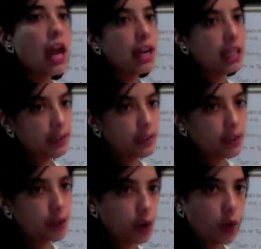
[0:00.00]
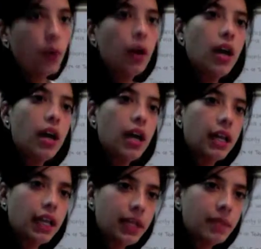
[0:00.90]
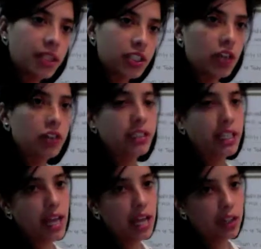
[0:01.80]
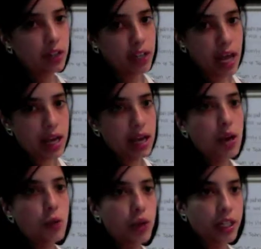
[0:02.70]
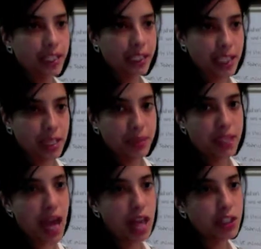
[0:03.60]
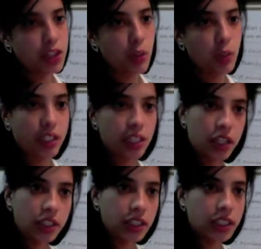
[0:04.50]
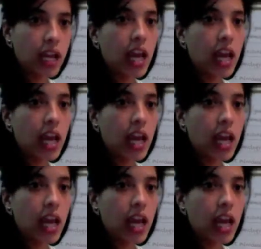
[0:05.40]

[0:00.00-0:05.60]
Even though in McDonald's and El Corral work in teams and Subway doesn't,